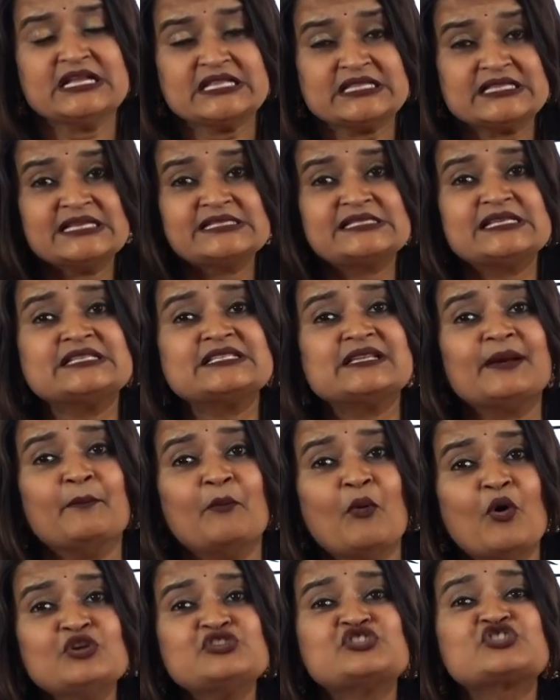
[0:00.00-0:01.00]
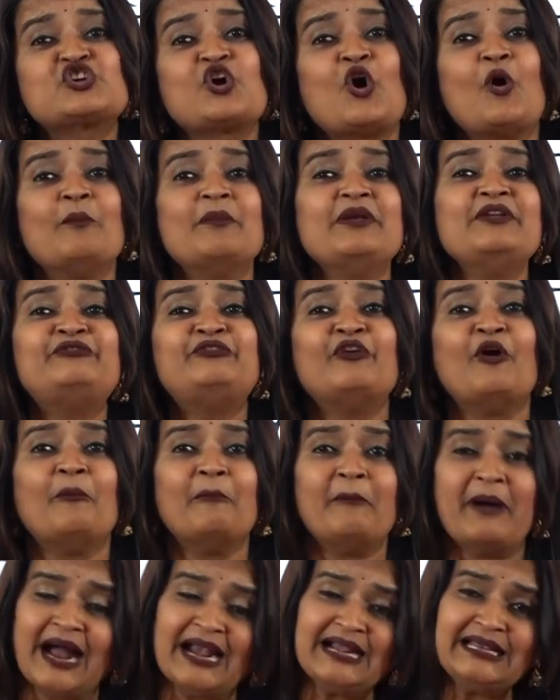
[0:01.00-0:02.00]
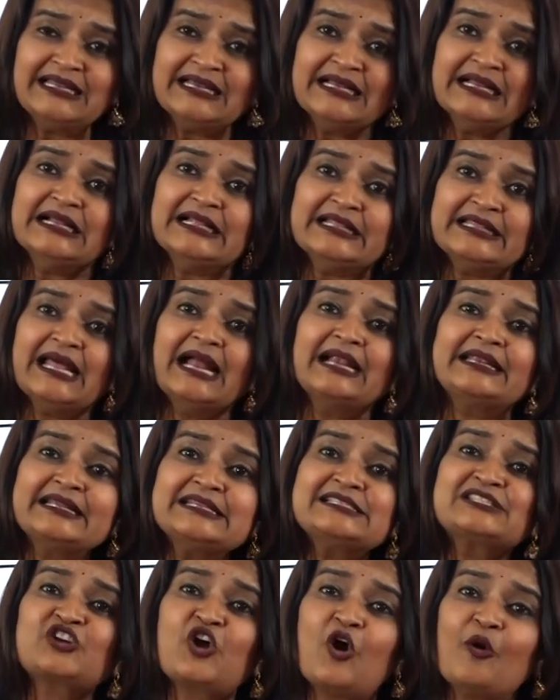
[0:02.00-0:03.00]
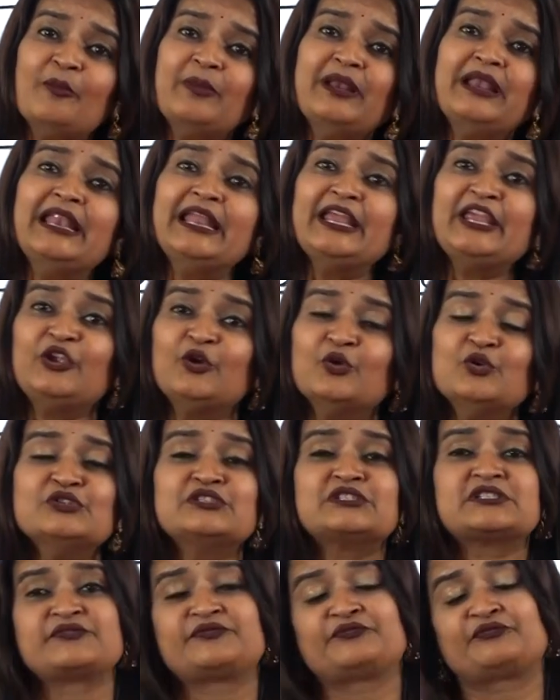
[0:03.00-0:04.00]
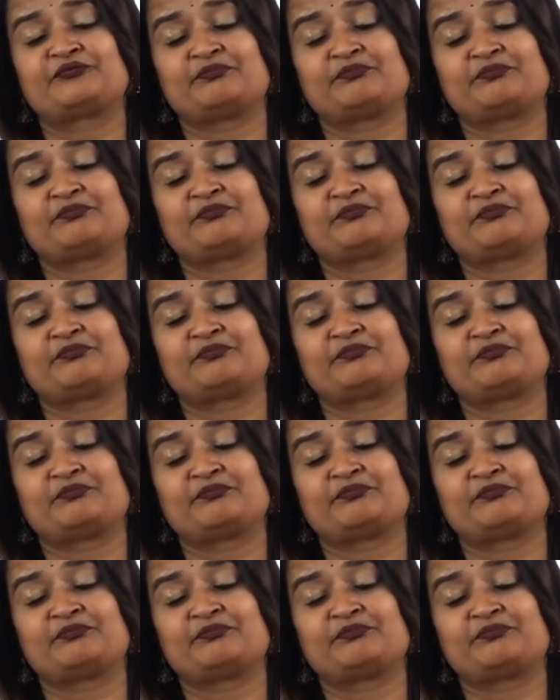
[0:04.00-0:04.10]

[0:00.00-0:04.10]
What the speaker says: This is the most common format that is commonly used,